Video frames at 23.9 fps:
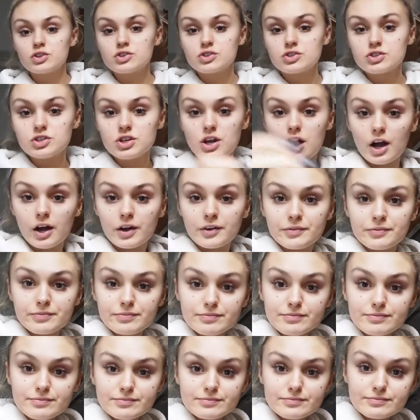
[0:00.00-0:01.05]
So,
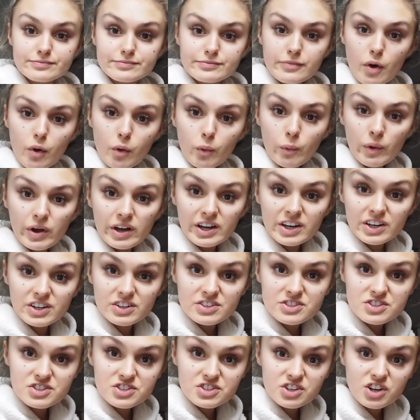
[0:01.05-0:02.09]
we're
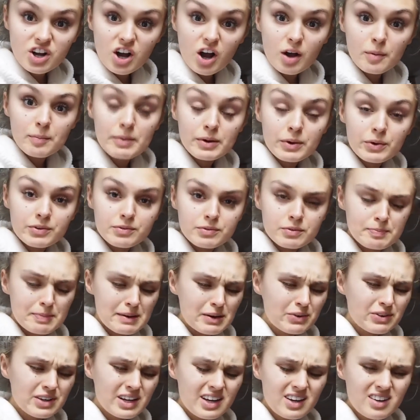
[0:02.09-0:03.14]
gonna start
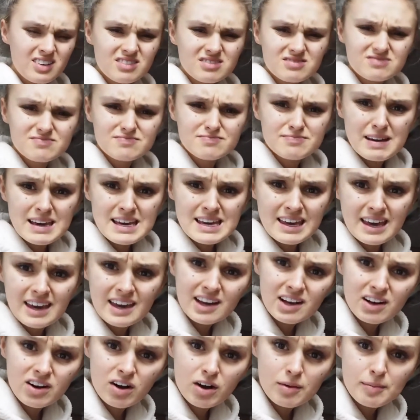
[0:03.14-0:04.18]

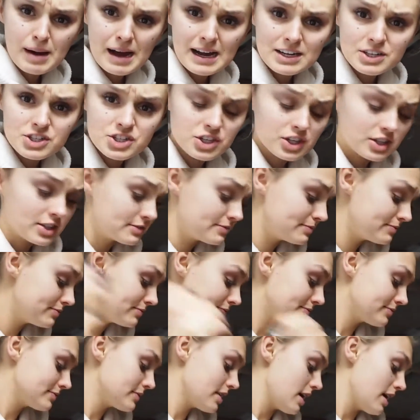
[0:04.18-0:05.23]
making our matcha.
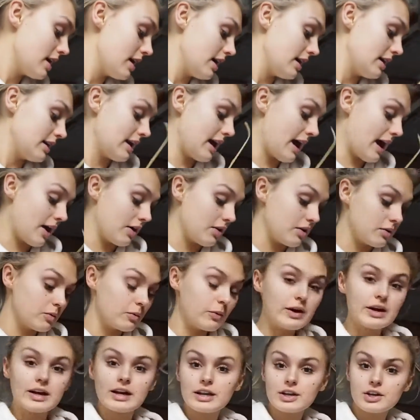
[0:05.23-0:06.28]
Now,
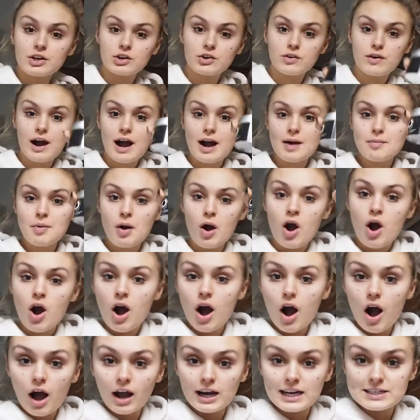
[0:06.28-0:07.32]
we're gonna grab
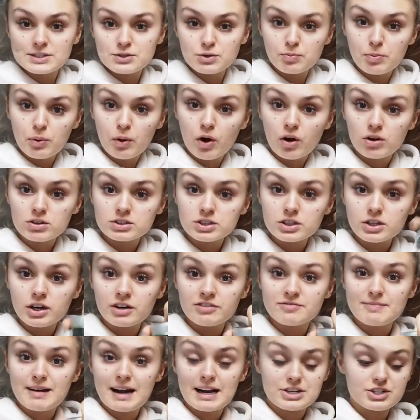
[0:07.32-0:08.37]
a little pot
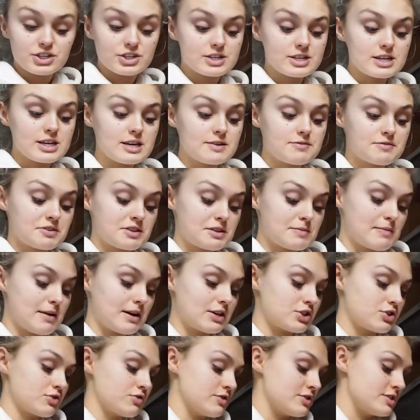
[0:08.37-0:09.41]
of matcha tea from the
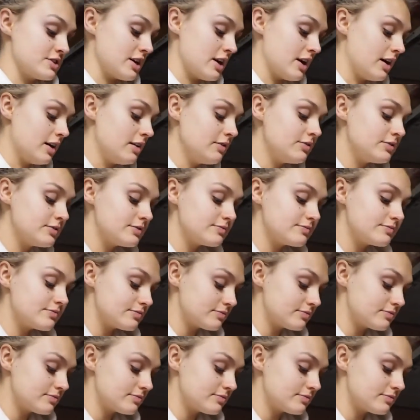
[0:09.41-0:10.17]
Matcha Reserve.